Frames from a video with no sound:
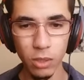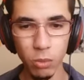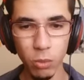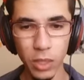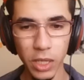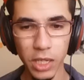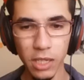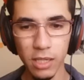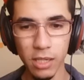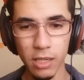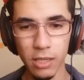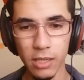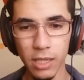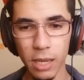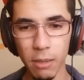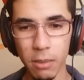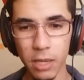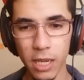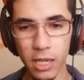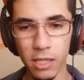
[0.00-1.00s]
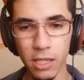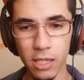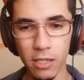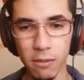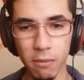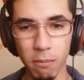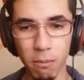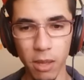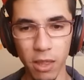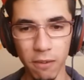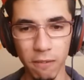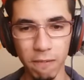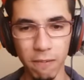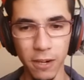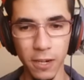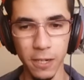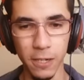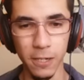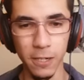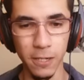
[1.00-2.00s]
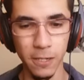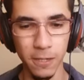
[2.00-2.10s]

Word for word: We need to contaminate this motherfucker.